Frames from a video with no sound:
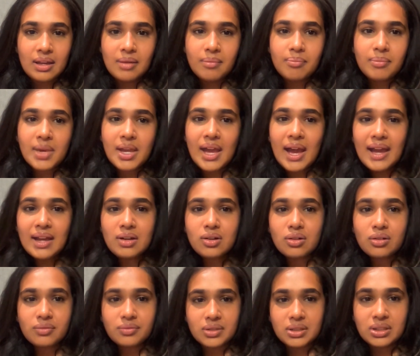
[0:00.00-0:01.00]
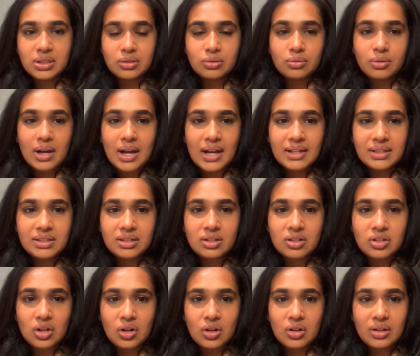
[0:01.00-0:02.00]
May I go with you? asked
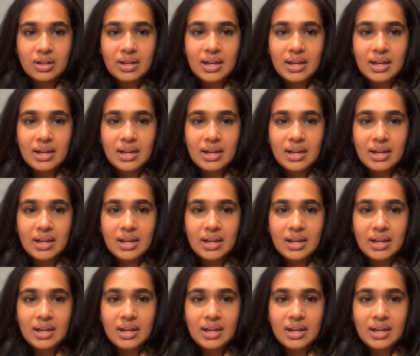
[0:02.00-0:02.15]
Dog